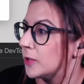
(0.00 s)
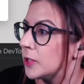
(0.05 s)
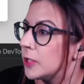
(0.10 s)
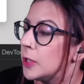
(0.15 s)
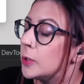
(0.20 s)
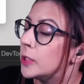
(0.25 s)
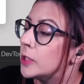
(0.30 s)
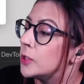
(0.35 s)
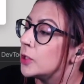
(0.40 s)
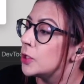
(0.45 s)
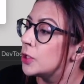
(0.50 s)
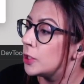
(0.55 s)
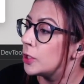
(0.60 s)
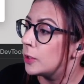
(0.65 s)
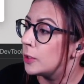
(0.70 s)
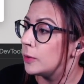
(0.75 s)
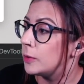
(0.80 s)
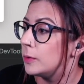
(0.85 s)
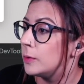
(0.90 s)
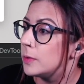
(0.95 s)
you can
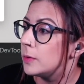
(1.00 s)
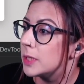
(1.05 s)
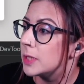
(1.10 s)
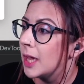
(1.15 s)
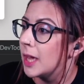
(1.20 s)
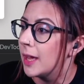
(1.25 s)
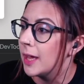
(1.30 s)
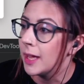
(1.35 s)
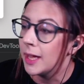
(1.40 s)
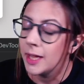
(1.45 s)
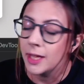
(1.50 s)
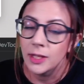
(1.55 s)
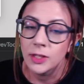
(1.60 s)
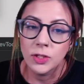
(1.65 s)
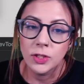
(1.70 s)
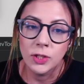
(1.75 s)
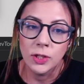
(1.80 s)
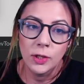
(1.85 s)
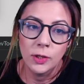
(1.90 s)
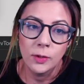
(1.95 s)
choose
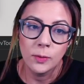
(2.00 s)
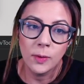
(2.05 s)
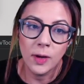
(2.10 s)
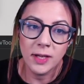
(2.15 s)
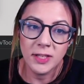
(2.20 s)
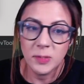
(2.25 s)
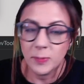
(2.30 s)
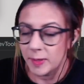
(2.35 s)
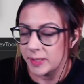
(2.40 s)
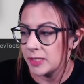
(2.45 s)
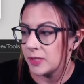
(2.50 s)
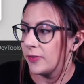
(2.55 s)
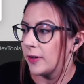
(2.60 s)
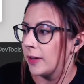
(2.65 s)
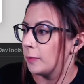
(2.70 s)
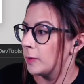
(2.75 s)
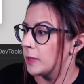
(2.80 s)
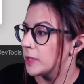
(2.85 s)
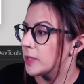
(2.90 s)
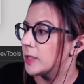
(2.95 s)
to specify
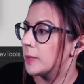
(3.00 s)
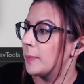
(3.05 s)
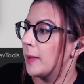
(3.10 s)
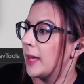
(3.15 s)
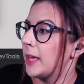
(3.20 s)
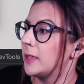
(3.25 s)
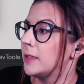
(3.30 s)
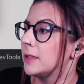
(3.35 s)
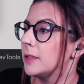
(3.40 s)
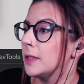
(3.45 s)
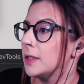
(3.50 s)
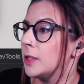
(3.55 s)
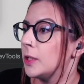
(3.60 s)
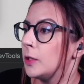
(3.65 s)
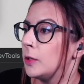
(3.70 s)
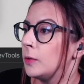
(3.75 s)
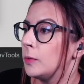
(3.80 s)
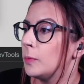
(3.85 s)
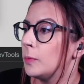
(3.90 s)
which domains you